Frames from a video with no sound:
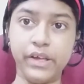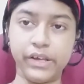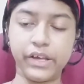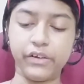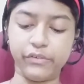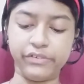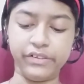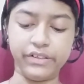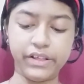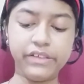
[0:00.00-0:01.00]

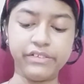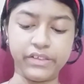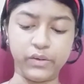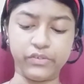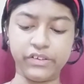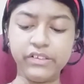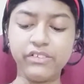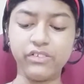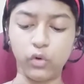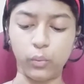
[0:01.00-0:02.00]
Kerosene is used in
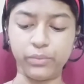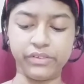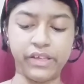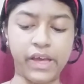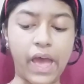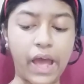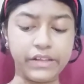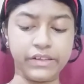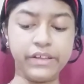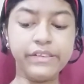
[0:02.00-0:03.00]
stoves
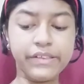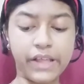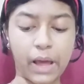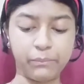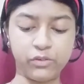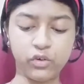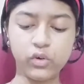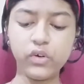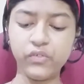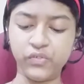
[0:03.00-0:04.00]
and in lamps to
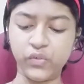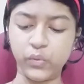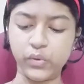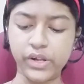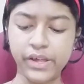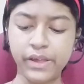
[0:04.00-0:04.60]
cook food,